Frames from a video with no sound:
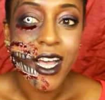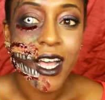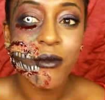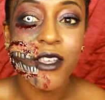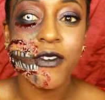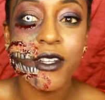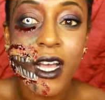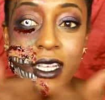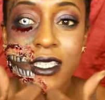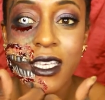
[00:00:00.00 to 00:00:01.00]
um, if you
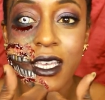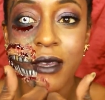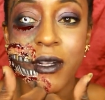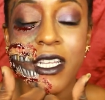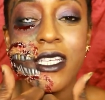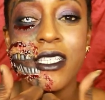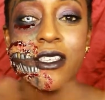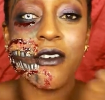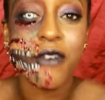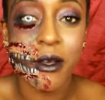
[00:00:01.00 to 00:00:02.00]
liked it, please
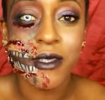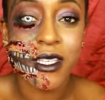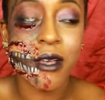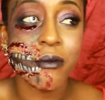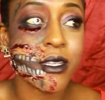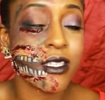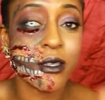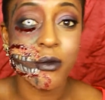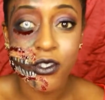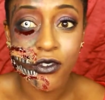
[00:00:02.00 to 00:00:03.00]
thumbs up,
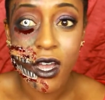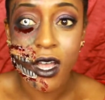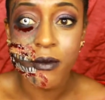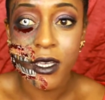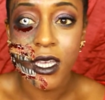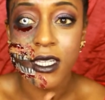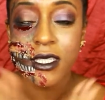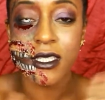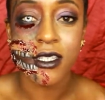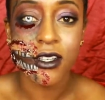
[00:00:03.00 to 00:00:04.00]
subscribe. Again,
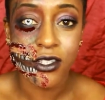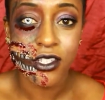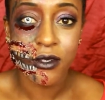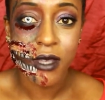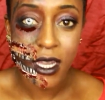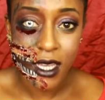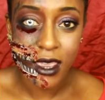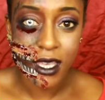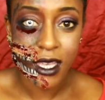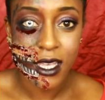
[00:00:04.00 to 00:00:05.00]
doesn't cost you
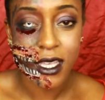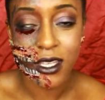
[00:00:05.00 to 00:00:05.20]
anything.